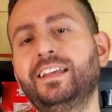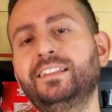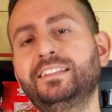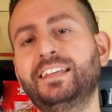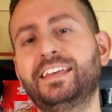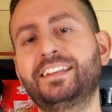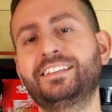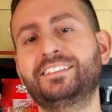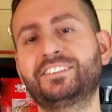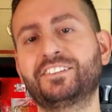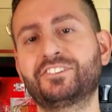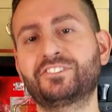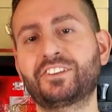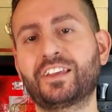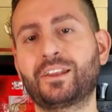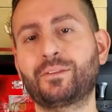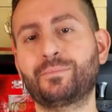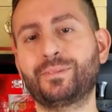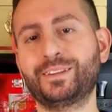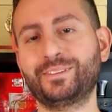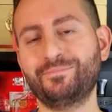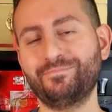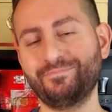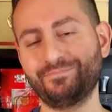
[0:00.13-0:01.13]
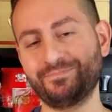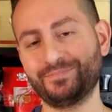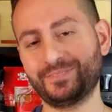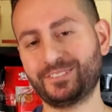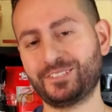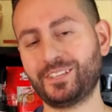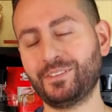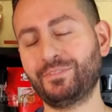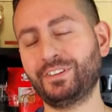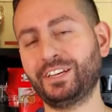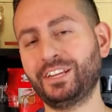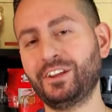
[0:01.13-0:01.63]
ladies and gentlemen,
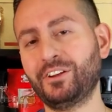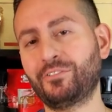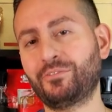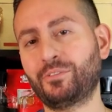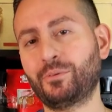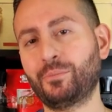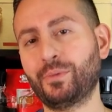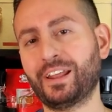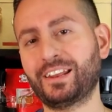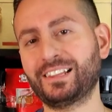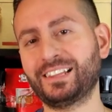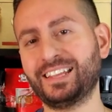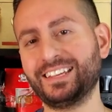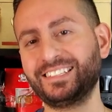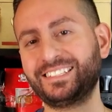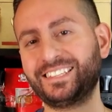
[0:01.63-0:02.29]
Stephen here from Redolessence.